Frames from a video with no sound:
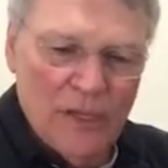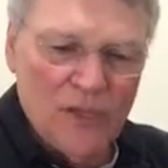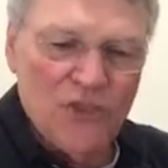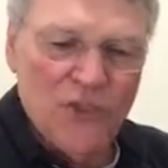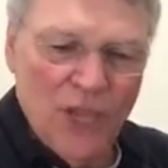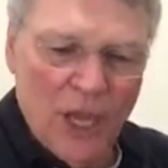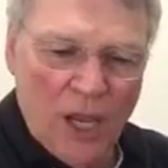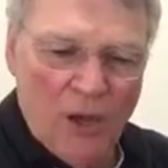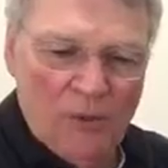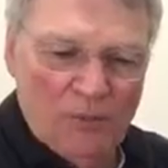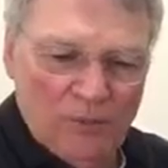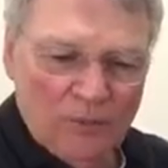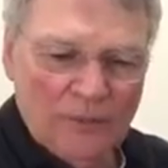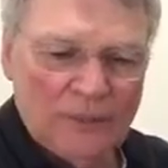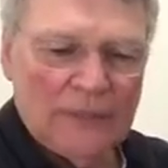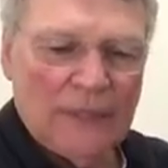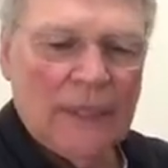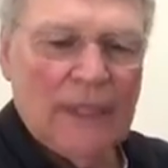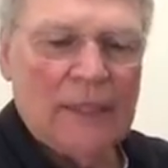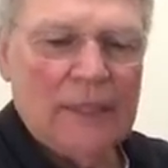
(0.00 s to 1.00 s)
So
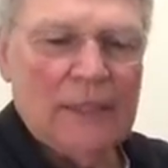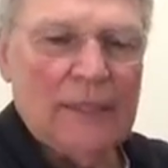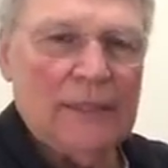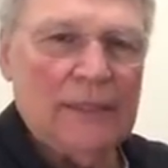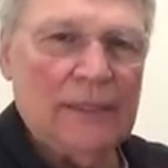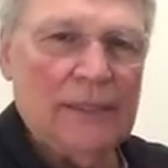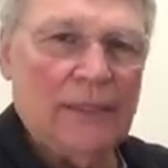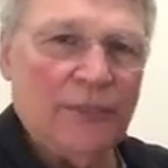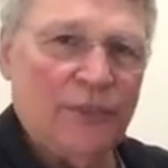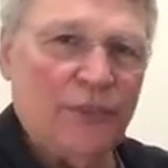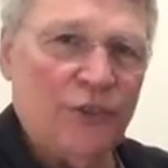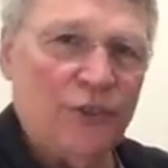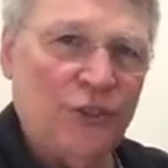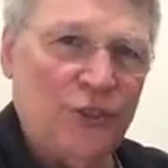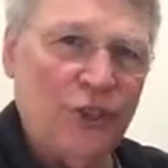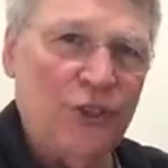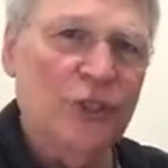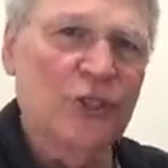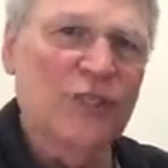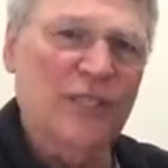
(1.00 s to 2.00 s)
if you're
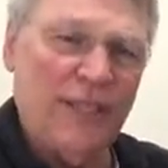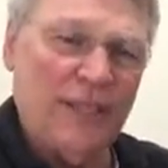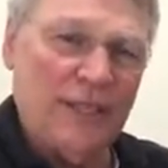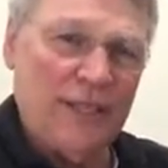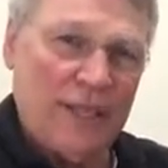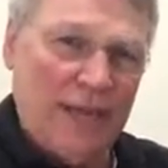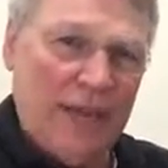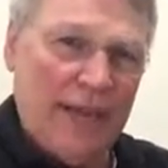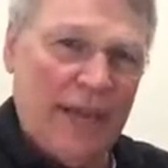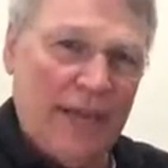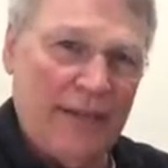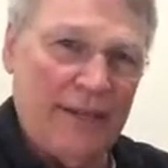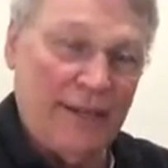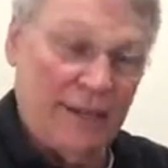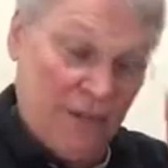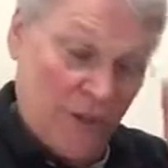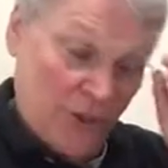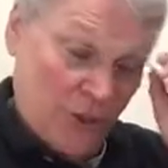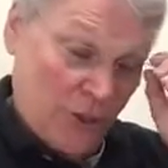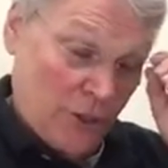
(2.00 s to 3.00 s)
using that
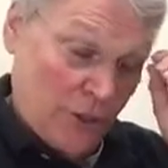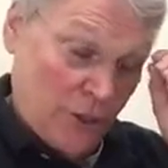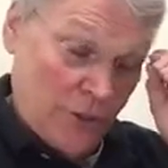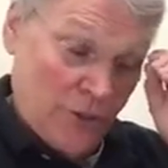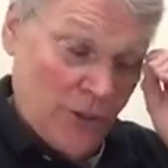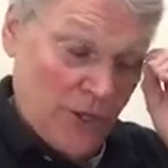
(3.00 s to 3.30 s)
and you're going,